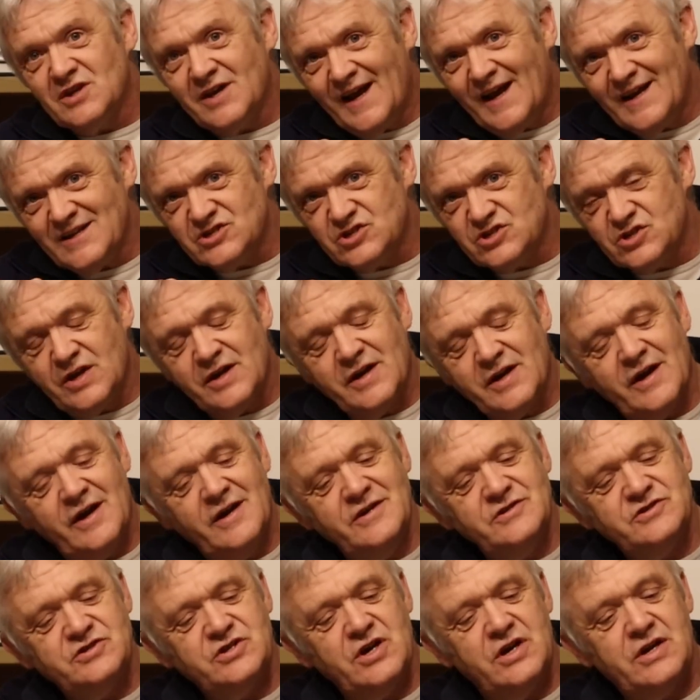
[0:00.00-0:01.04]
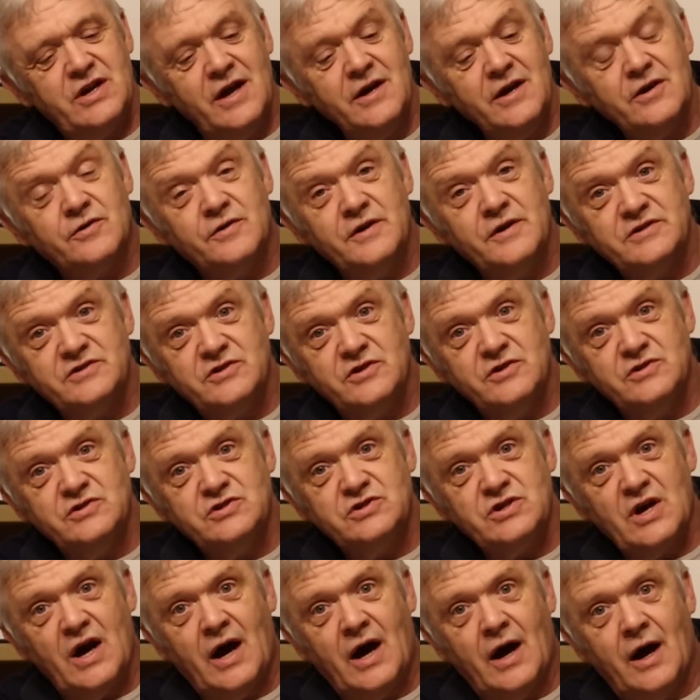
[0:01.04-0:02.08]
the last thing is it
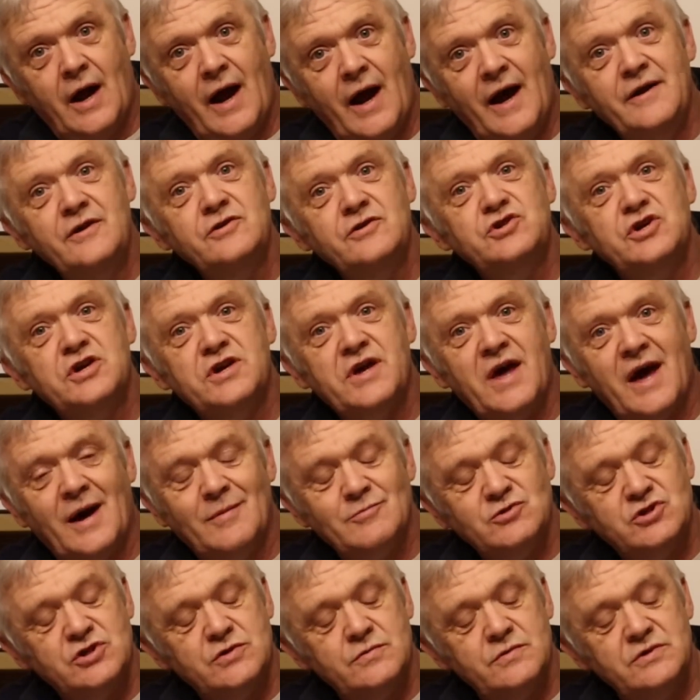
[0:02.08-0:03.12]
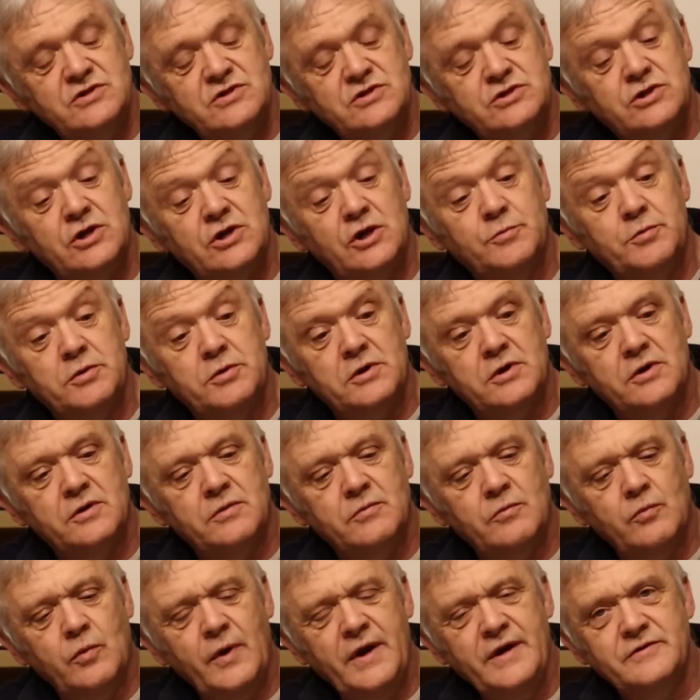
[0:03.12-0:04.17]
increases uh, energy capture in
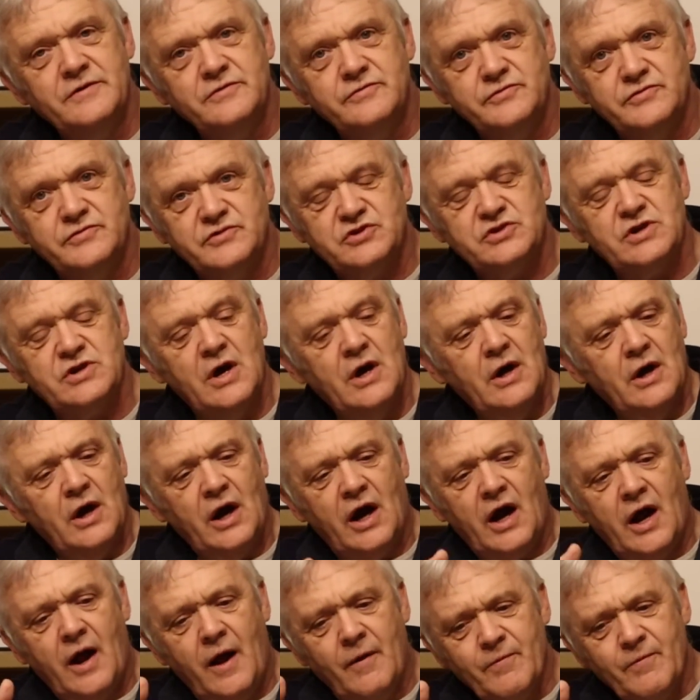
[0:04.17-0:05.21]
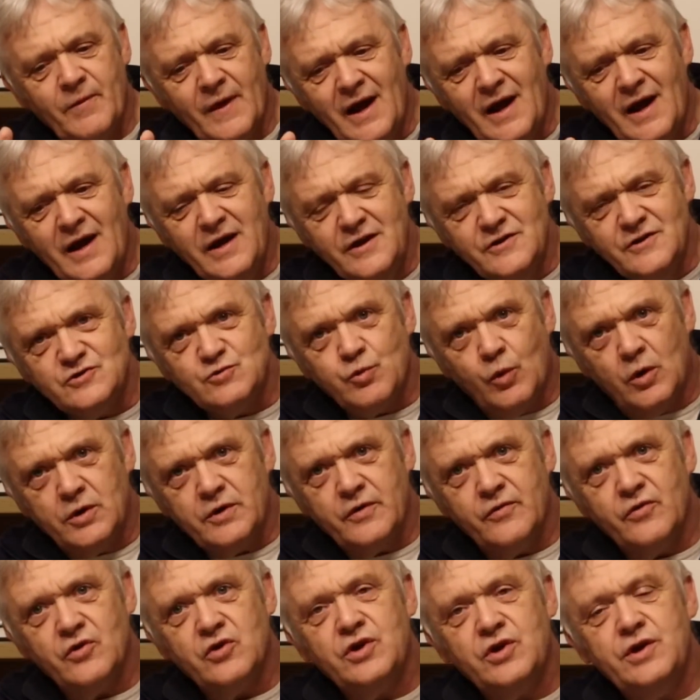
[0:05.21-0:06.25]
turbulent winds, uh, and that is is
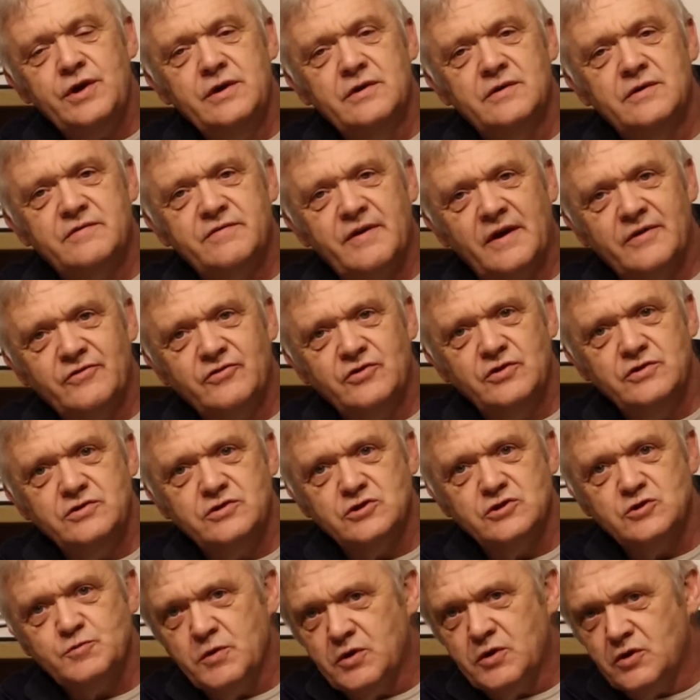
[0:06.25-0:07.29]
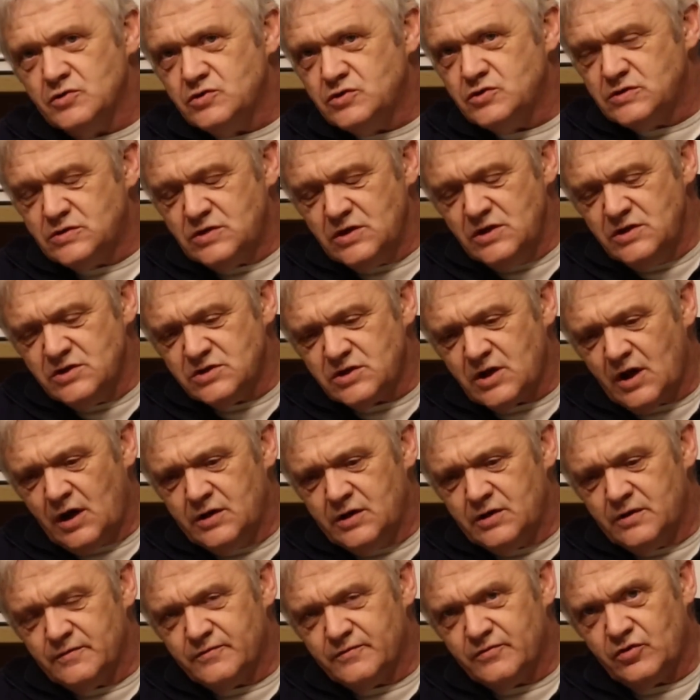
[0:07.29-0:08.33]
one of the key advantages because these
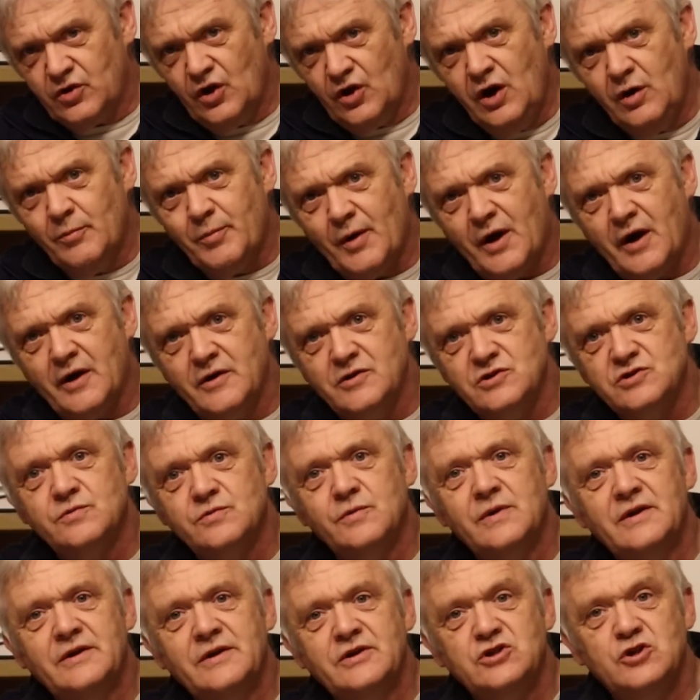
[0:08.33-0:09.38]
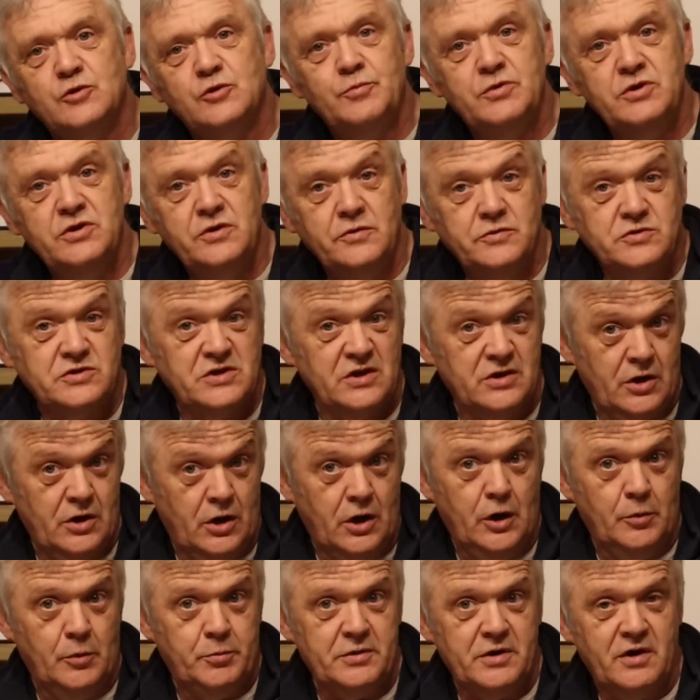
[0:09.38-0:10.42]
kind of turbines really should be used in
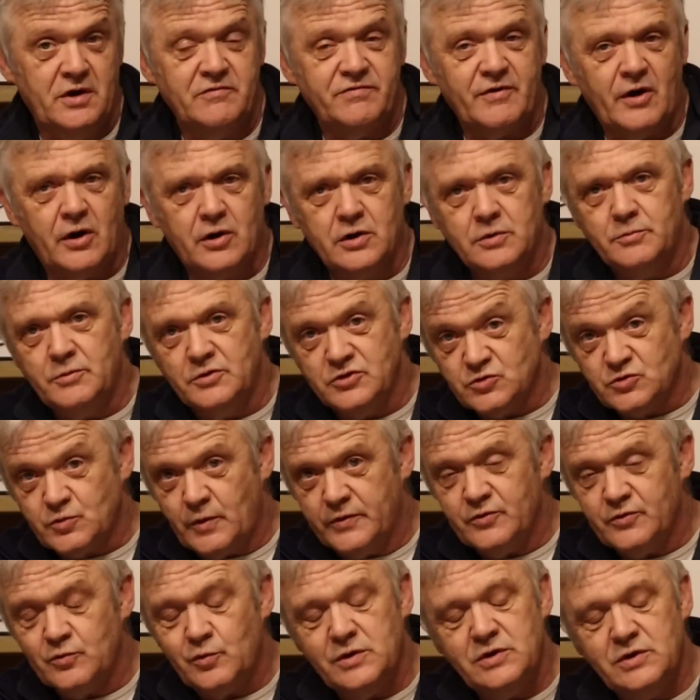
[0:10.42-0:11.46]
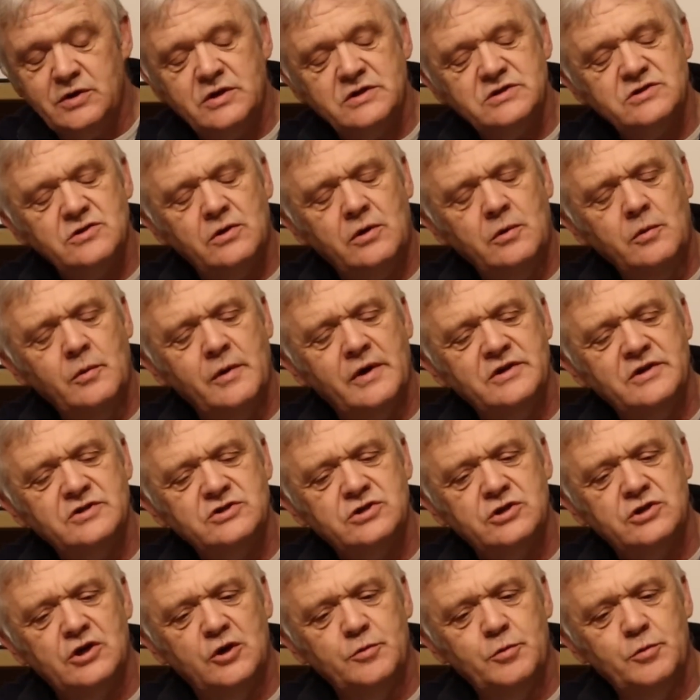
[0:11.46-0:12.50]
urban environments where the wind is always
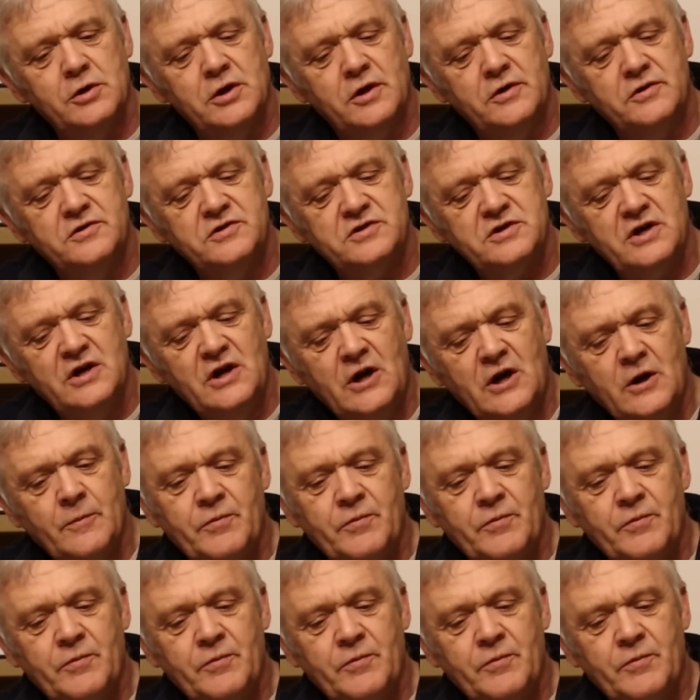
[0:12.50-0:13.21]
turbulent.